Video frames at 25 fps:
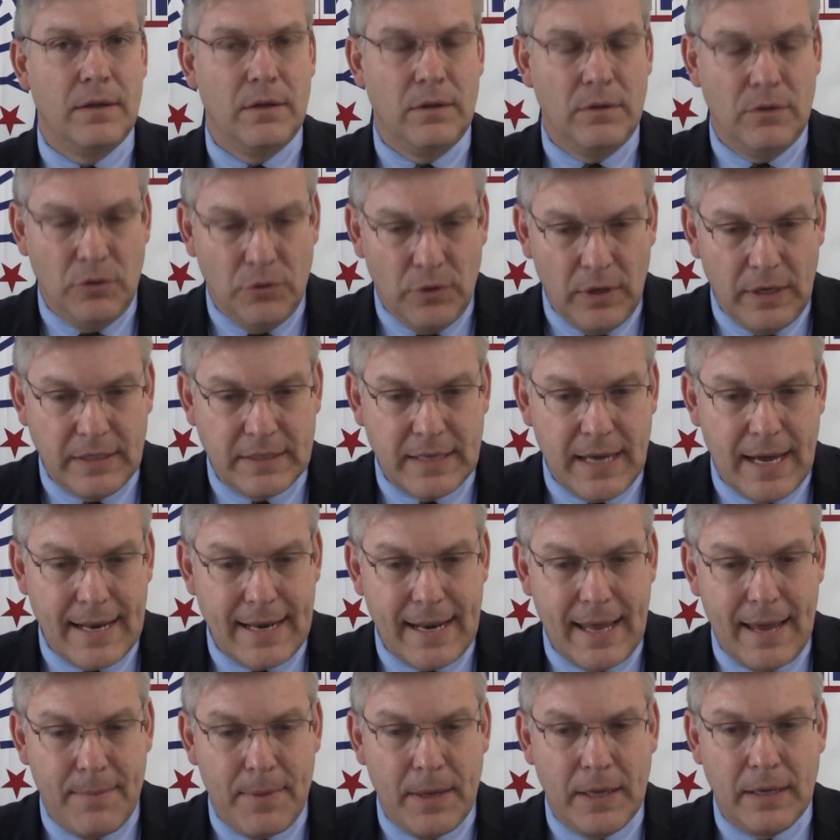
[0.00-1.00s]
unique
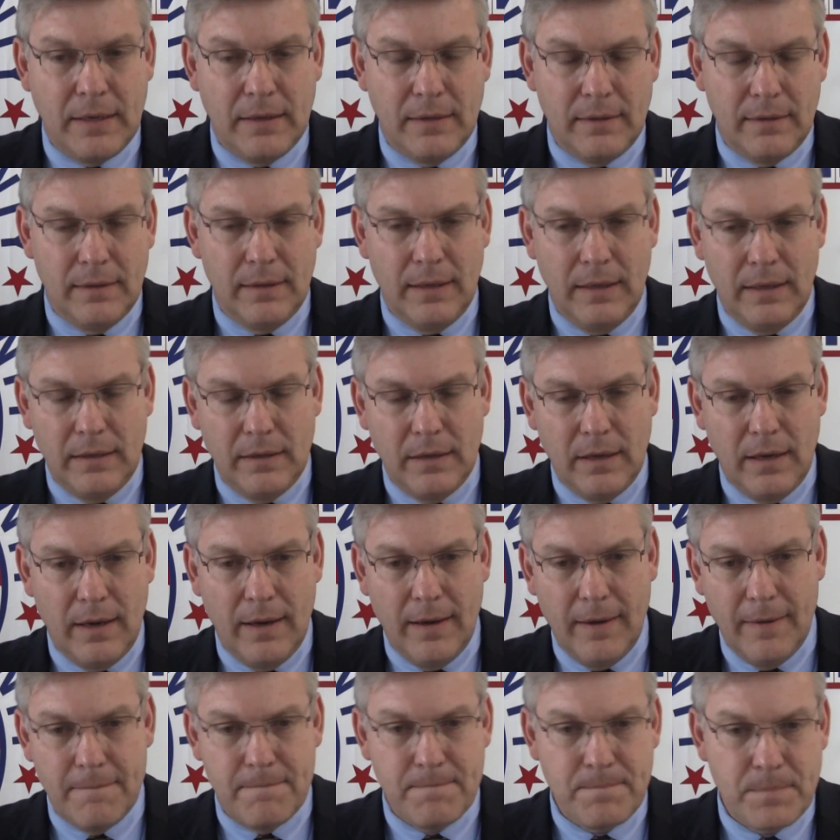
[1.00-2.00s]
dynamic in
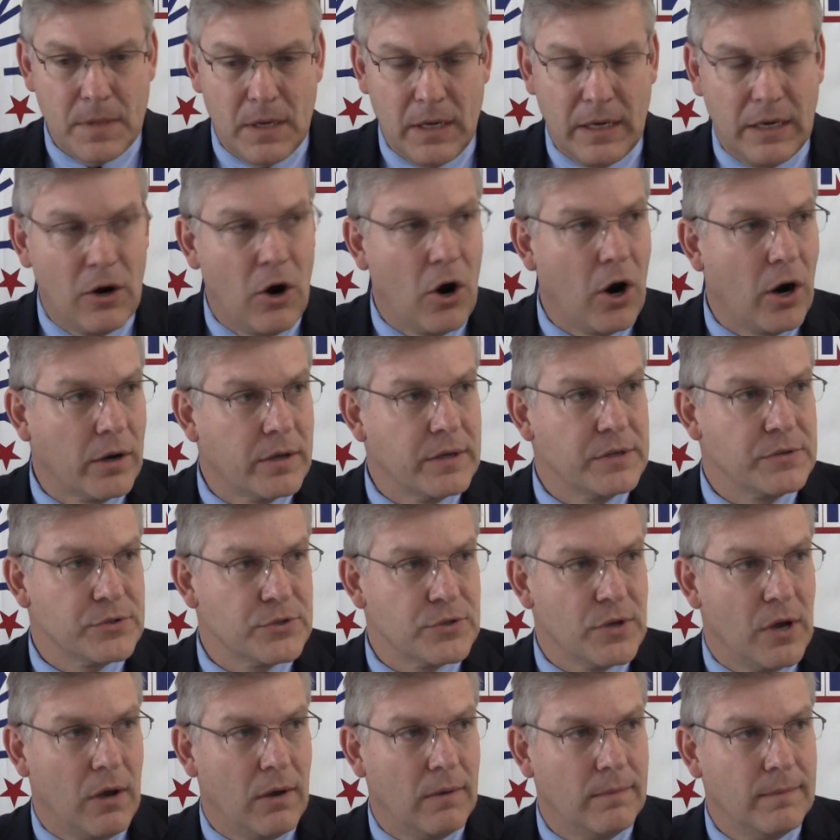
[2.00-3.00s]

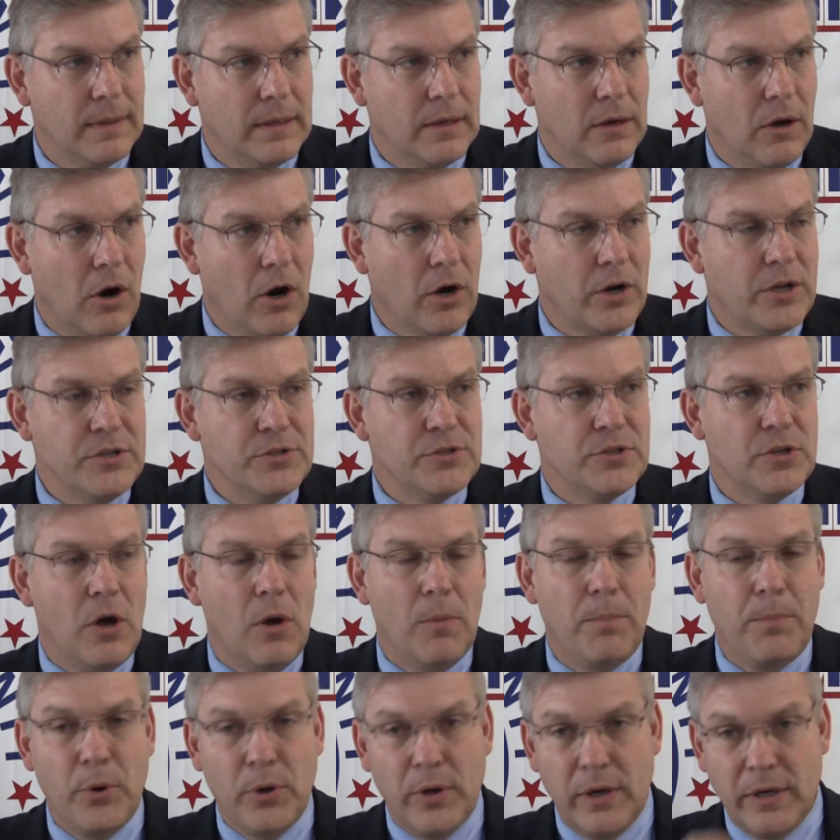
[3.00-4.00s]
Arkansas.
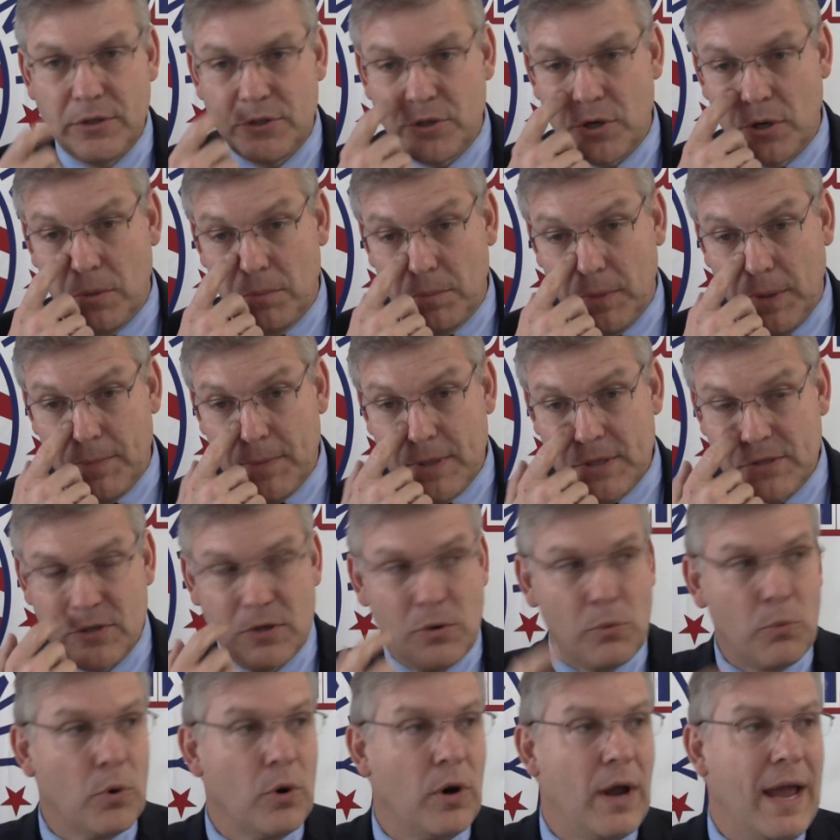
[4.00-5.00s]
Arkansas put in term limits
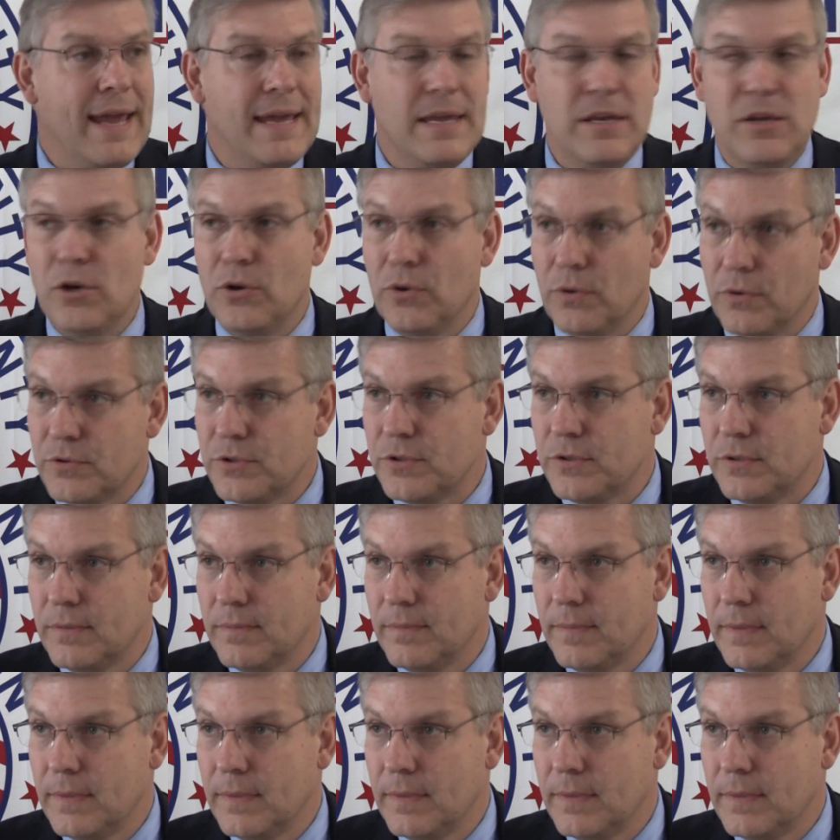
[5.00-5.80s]
that were 8 years.